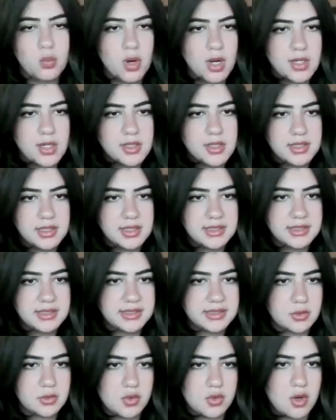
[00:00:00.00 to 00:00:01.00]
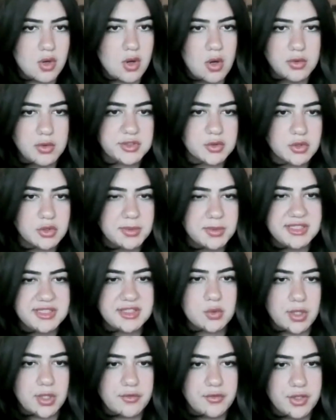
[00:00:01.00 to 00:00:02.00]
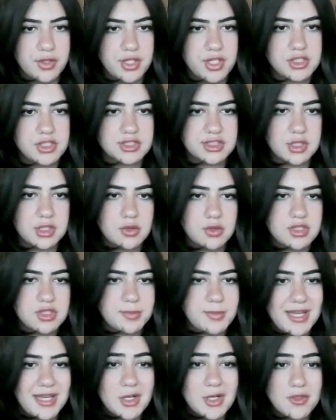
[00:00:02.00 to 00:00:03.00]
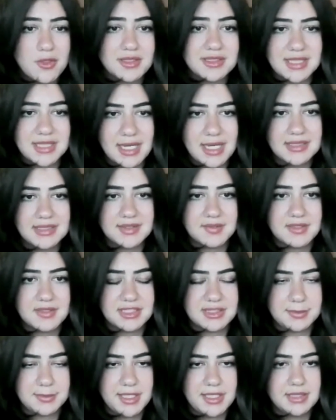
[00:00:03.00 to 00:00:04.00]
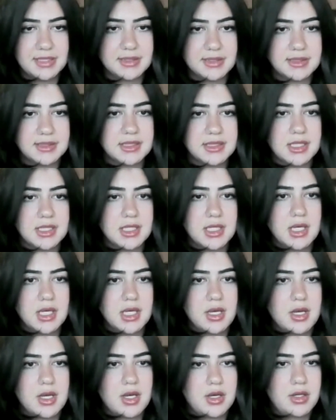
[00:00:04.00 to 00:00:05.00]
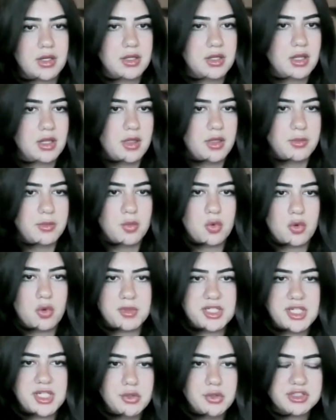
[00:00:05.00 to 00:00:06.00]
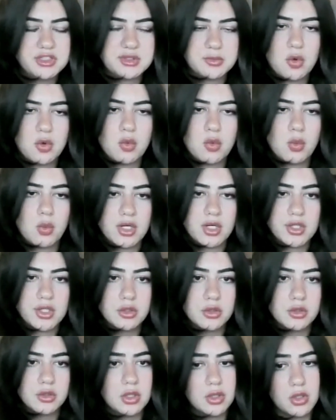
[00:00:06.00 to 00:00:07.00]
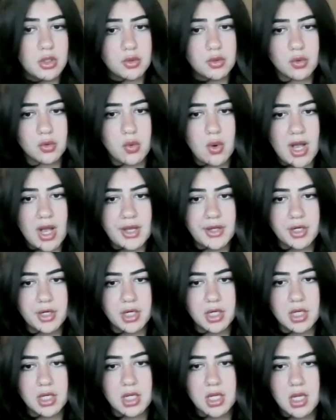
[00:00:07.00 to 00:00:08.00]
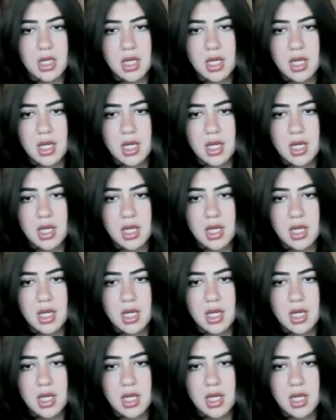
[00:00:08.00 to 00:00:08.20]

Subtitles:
One is always going to be square footage. So, depending on the size of the space, the more materials, the more work you'll require,